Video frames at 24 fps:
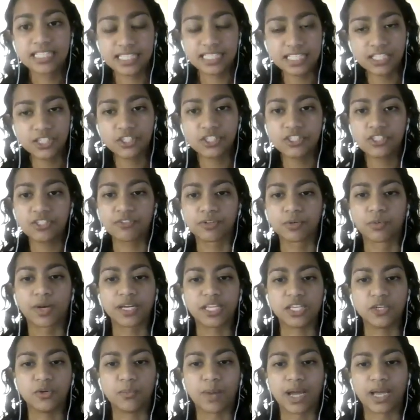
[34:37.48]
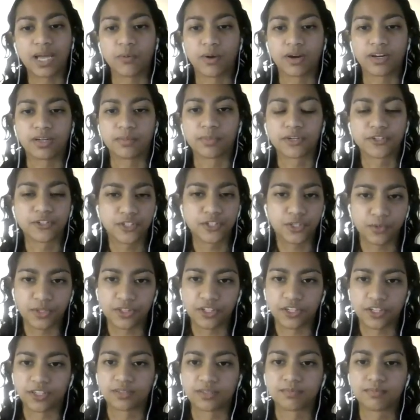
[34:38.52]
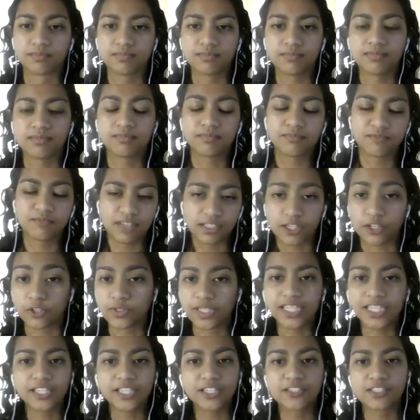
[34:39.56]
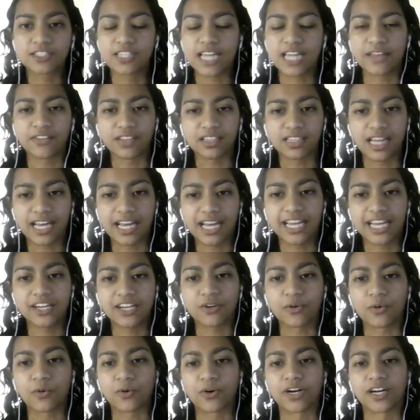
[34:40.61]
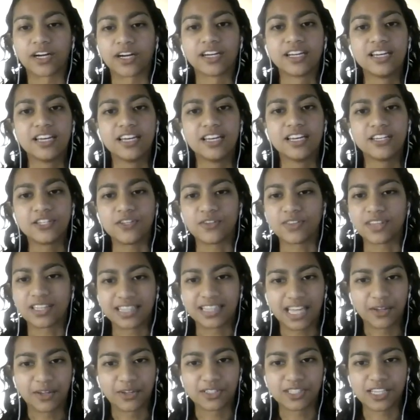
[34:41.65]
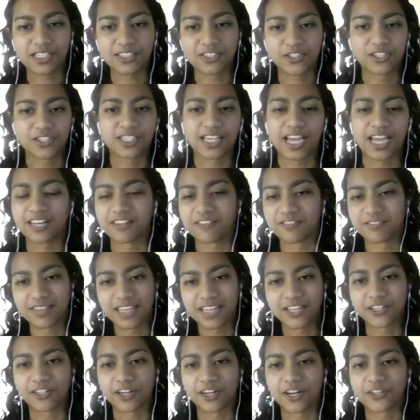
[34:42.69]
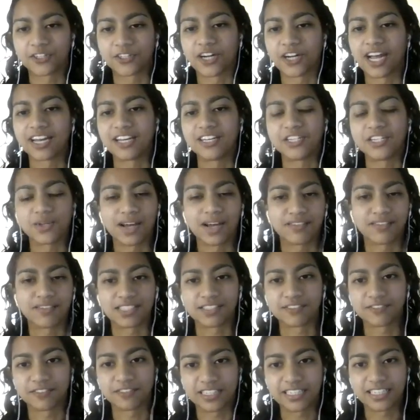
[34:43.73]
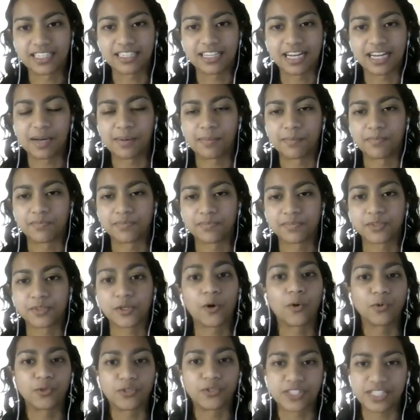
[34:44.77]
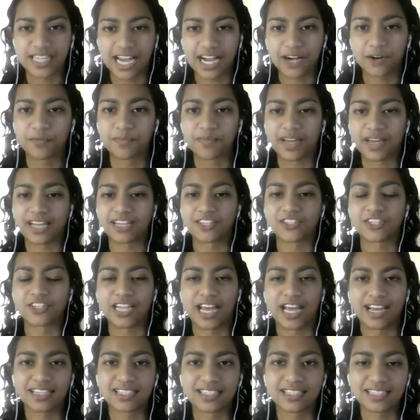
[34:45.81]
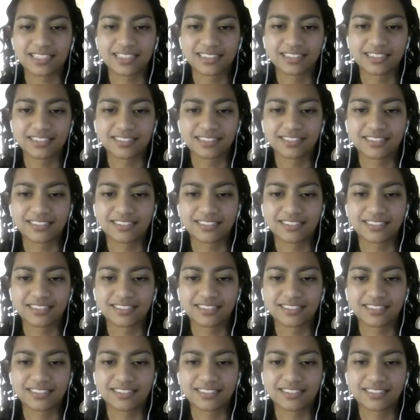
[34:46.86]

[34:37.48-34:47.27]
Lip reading: decisions for what you might want to pursue with your careers down the line, or do you think that was just kind of in your undergrad and do you have different goals now, I should ask?